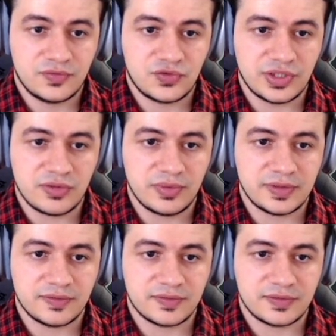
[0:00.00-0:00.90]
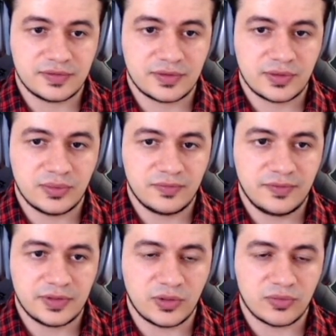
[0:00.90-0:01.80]
generated code
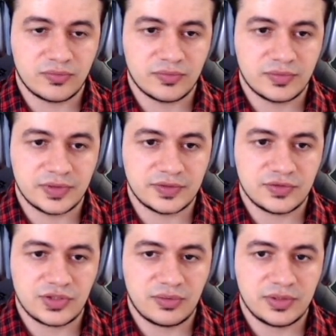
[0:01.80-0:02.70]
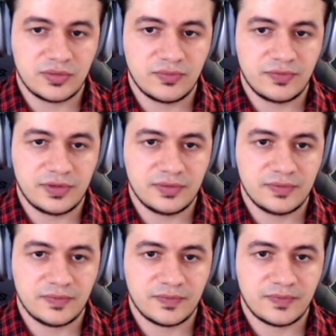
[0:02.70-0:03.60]
file, no, is it generated code file?
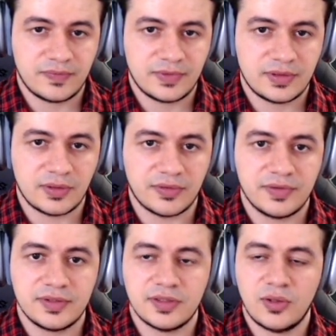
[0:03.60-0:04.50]
No, I think the